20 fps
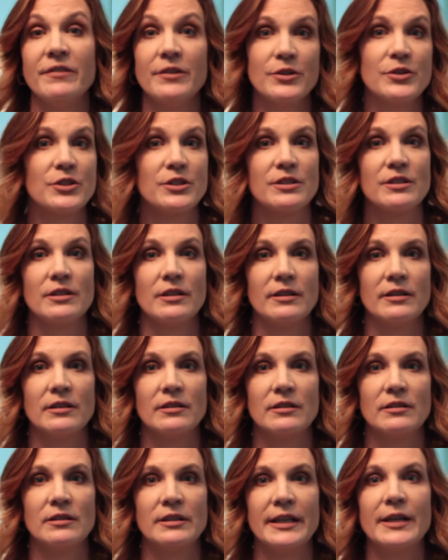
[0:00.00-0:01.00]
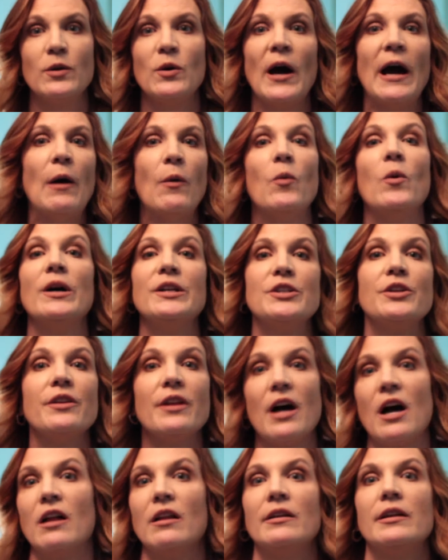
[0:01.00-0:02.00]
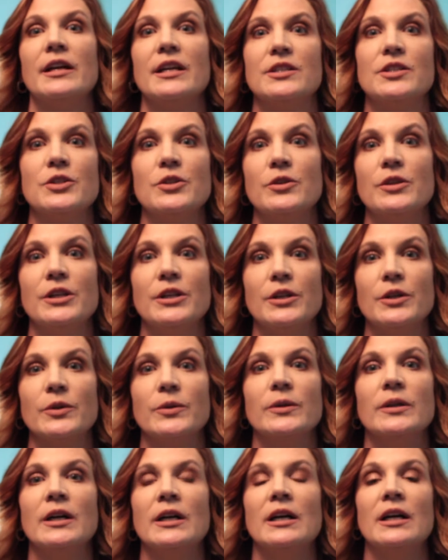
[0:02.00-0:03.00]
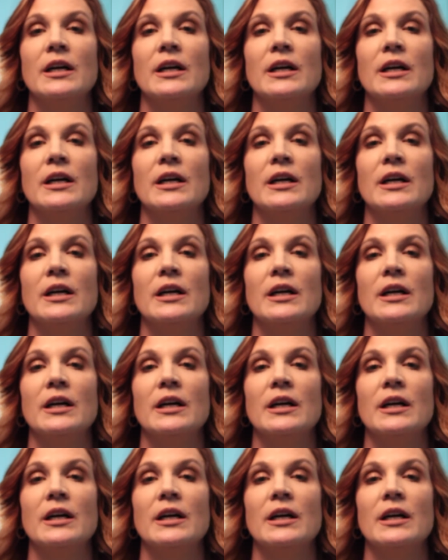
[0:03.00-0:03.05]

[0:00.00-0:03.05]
do the holidays do to you.